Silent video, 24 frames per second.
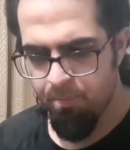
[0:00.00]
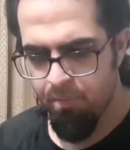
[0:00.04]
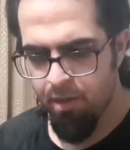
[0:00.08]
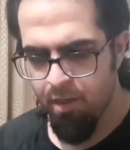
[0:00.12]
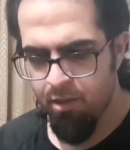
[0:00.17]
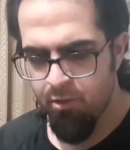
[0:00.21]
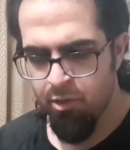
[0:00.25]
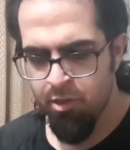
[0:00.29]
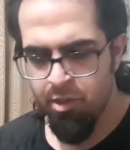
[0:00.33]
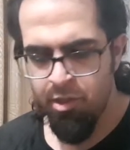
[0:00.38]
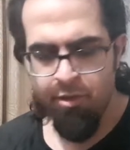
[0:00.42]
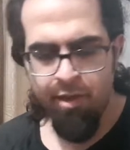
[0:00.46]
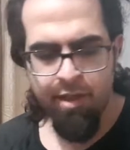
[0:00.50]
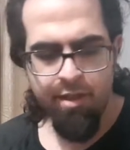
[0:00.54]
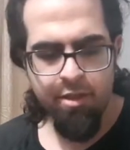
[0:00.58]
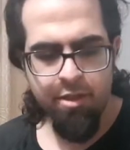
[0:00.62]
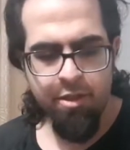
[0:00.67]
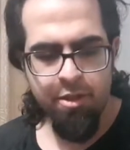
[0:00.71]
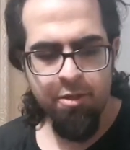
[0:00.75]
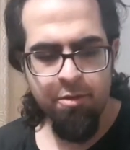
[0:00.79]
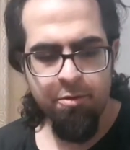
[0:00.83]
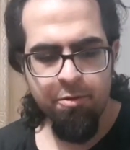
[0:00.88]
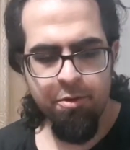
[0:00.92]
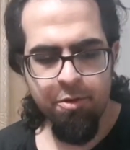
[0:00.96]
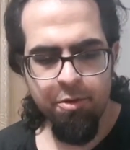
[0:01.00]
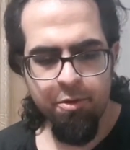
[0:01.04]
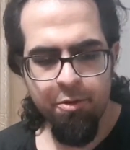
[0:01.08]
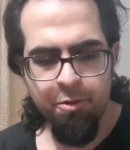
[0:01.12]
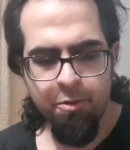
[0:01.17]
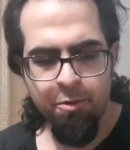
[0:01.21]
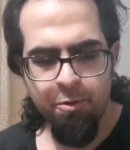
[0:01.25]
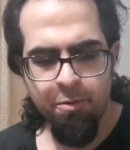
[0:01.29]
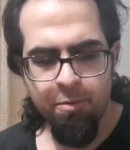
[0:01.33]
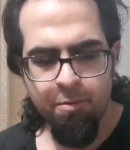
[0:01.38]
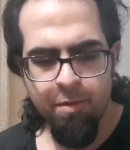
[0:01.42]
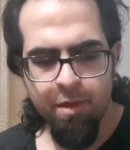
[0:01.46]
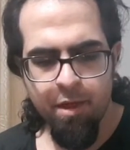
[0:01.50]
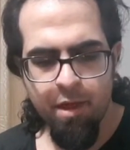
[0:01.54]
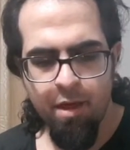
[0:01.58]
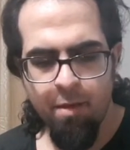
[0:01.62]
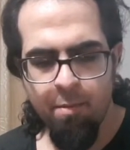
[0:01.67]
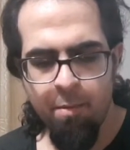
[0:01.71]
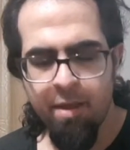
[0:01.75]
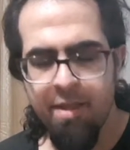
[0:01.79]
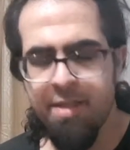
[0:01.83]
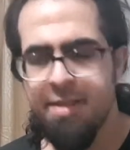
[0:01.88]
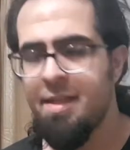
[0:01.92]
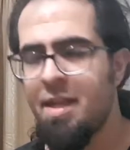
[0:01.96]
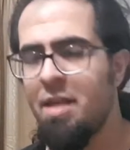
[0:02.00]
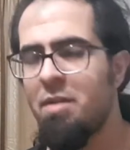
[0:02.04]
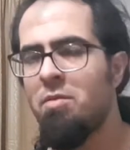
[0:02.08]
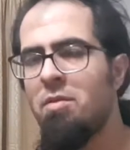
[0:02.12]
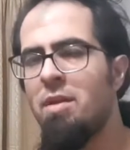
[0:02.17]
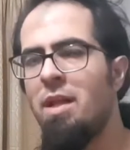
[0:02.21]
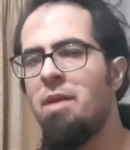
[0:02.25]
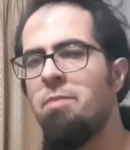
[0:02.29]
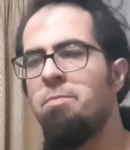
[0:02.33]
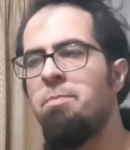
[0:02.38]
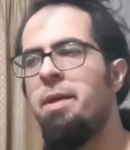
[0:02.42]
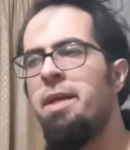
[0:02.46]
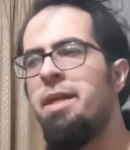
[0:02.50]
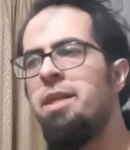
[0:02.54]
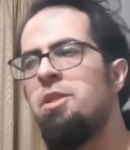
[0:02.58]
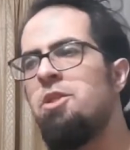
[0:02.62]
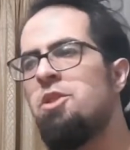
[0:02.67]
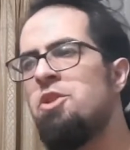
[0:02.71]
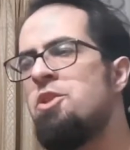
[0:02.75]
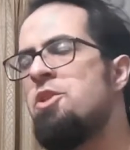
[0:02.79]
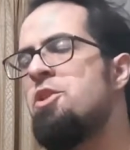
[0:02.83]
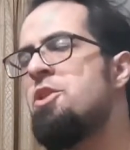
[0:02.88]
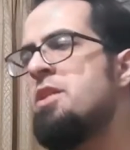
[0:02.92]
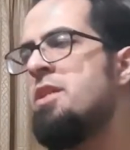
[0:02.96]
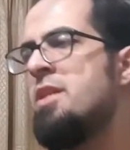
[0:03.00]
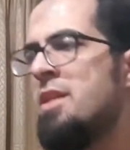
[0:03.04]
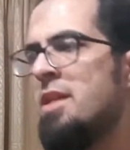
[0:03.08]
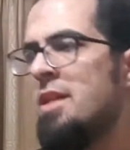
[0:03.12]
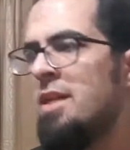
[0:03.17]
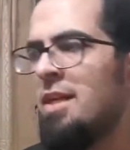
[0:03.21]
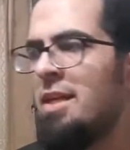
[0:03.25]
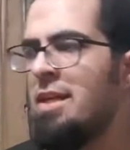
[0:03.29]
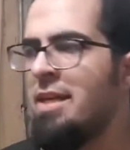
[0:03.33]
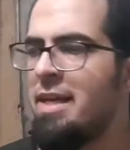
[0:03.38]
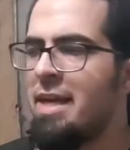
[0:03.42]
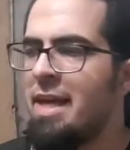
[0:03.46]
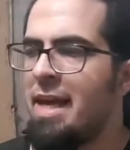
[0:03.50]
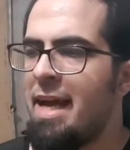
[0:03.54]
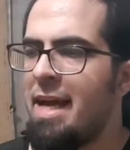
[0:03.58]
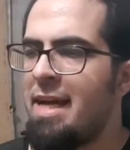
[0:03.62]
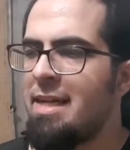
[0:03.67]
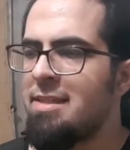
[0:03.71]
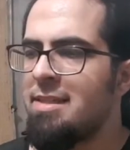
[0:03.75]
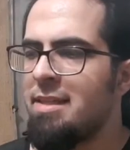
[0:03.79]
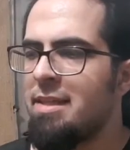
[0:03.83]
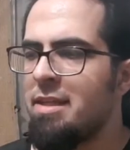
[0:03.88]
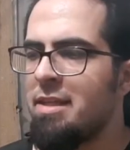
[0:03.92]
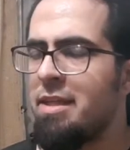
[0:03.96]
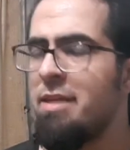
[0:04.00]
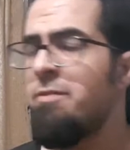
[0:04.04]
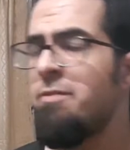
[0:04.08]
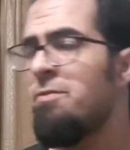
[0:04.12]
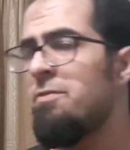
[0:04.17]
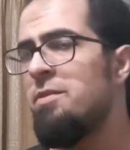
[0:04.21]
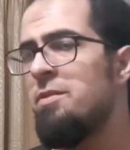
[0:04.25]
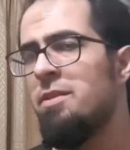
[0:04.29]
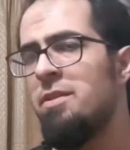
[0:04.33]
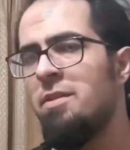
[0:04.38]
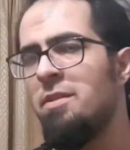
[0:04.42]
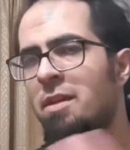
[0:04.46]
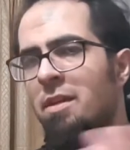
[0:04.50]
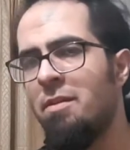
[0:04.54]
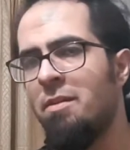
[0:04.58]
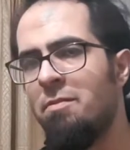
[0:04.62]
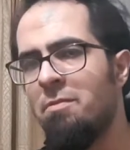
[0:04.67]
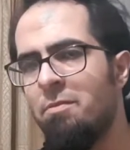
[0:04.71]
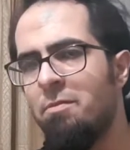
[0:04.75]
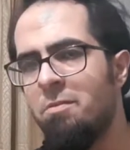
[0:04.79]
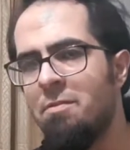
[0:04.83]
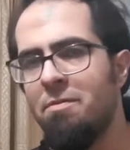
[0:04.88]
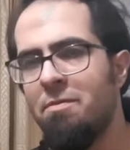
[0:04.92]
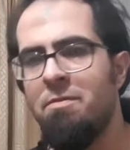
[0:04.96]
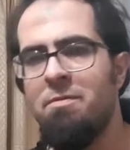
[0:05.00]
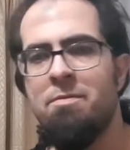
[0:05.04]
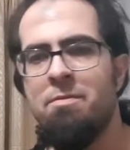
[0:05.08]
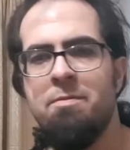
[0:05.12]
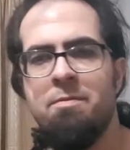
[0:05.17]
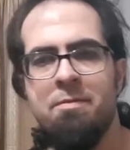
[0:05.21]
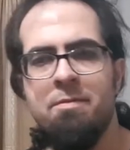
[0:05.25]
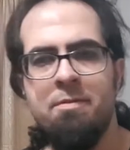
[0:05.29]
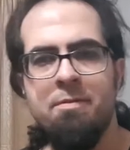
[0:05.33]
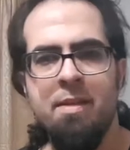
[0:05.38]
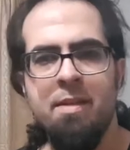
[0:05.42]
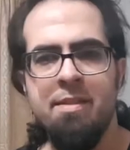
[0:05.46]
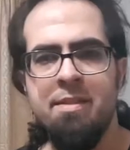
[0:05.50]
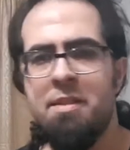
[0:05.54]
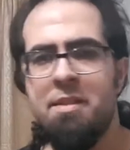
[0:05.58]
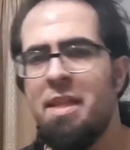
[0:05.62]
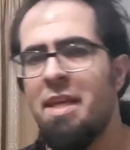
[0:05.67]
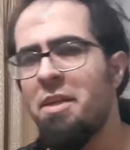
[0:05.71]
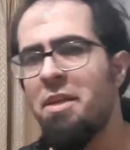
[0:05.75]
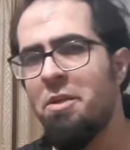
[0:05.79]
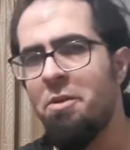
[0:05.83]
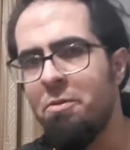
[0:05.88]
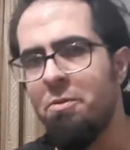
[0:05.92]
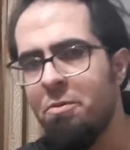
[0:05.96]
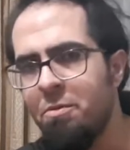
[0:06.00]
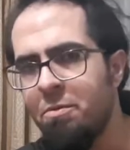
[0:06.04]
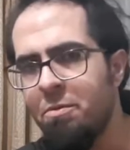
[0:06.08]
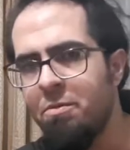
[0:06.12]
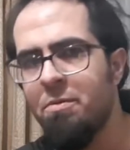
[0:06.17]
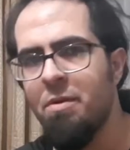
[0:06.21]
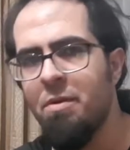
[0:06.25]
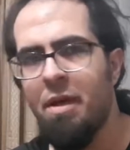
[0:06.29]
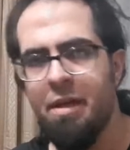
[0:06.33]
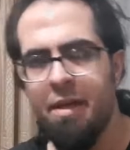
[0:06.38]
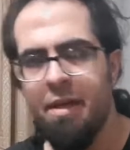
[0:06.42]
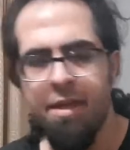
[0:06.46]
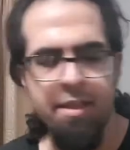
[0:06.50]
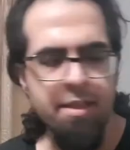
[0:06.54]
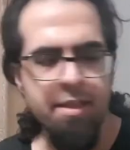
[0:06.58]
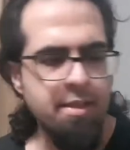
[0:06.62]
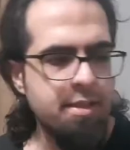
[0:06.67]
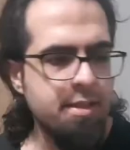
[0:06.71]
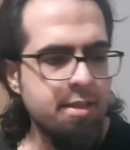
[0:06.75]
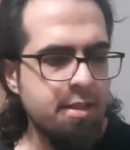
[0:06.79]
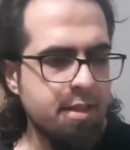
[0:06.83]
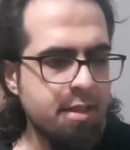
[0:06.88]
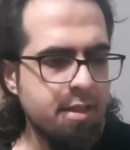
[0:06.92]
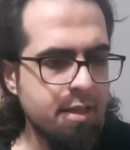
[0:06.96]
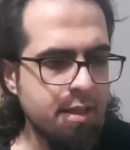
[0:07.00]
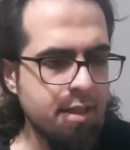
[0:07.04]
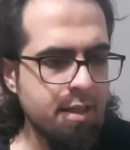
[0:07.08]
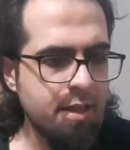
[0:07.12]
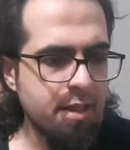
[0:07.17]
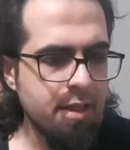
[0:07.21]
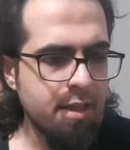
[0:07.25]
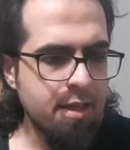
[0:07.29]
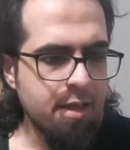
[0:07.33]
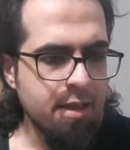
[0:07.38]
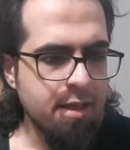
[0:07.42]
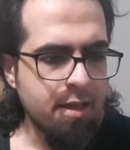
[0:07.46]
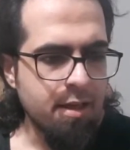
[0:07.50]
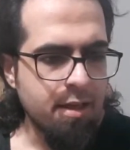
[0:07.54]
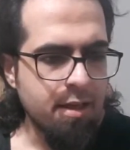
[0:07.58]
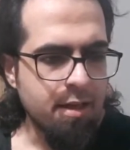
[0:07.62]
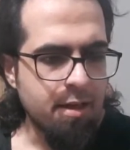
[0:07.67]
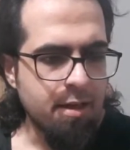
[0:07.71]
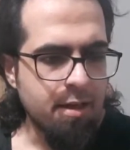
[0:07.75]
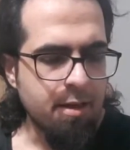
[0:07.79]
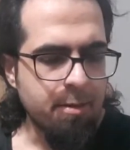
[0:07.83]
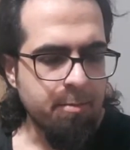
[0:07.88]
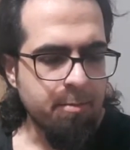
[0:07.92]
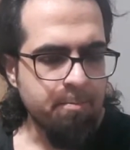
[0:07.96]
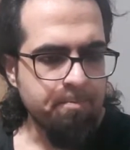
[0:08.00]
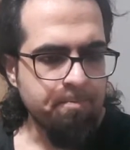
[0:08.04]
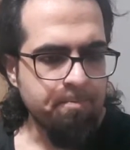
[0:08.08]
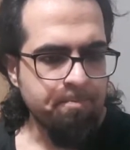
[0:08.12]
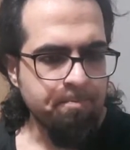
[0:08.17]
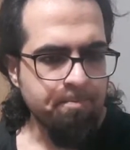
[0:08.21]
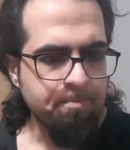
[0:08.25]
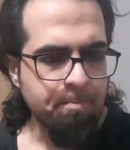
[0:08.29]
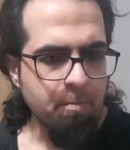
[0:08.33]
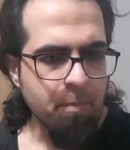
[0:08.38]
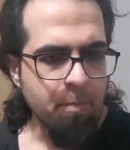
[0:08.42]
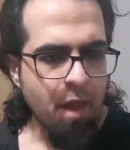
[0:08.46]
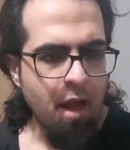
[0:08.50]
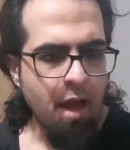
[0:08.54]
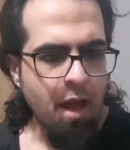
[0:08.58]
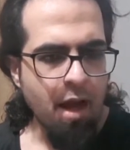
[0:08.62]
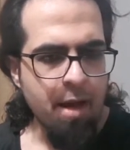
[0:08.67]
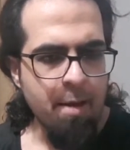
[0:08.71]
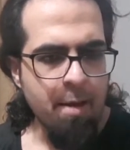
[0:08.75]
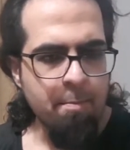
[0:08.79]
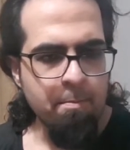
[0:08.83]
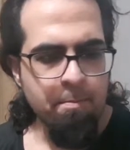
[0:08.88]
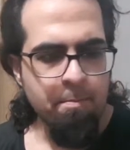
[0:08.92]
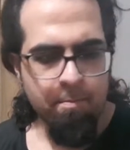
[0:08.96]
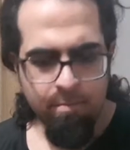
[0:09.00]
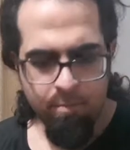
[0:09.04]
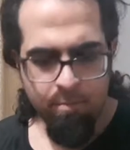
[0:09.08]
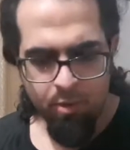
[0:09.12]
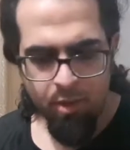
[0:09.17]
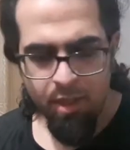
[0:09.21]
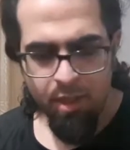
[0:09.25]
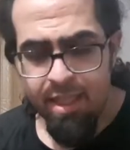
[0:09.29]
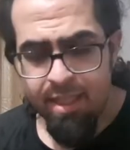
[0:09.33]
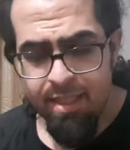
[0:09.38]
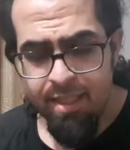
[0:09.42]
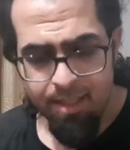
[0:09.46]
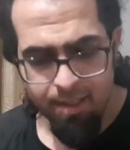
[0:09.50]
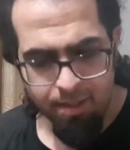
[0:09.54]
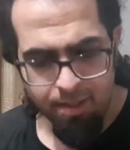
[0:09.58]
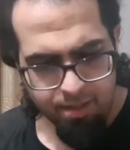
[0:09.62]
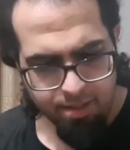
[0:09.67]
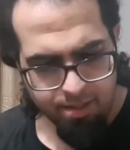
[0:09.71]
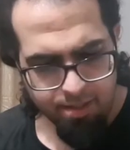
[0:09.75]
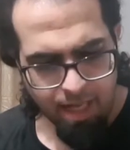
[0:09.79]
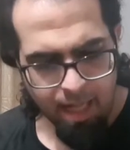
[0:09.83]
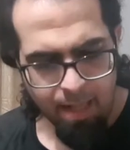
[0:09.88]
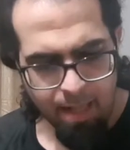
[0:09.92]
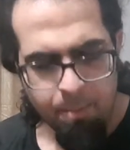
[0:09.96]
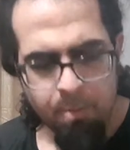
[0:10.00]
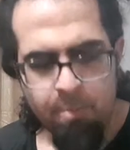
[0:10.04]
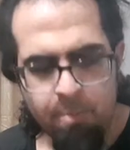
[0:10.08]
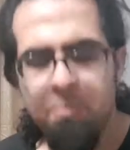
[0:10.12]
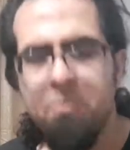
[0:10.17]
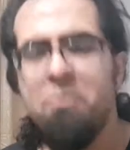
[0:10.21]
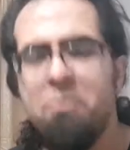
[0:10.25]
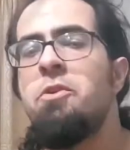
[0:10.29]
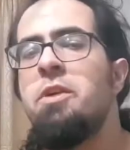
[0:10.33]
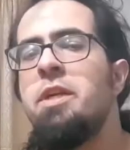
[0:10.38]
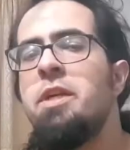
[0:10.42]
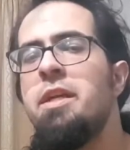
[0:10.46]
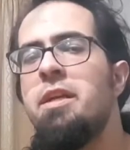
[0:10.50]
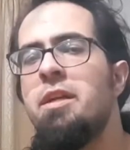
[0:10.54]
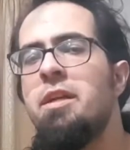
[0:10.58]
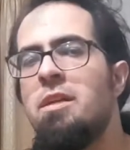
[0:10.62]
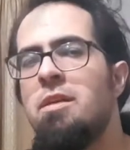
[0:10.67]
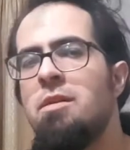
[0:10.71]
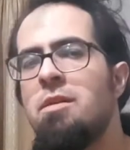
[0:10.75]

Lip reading: redirects you to my SoundCloud page as a gift of, as a thank you, I guess. I'm releasing this album free